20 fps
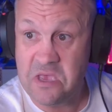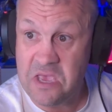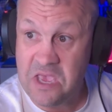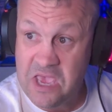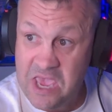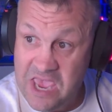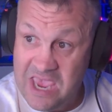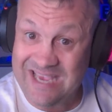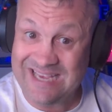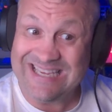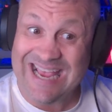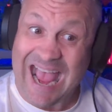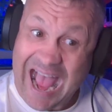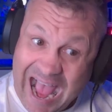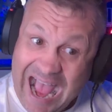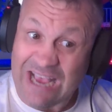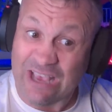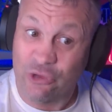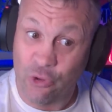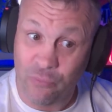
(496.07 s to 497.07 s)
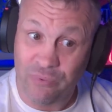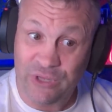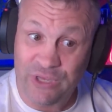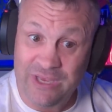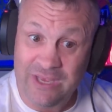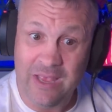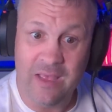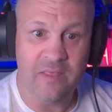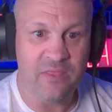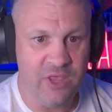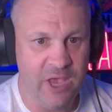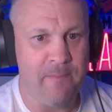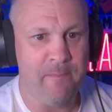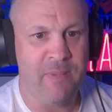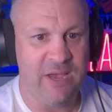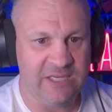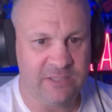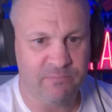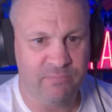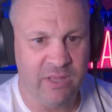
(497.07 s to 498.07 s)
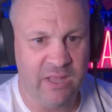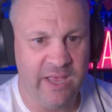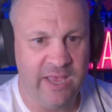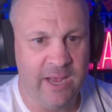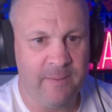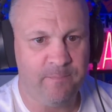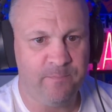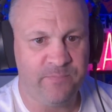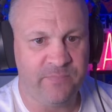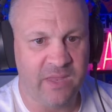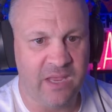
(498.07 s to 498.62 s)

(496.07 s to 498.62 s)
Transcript: he is arguably their best player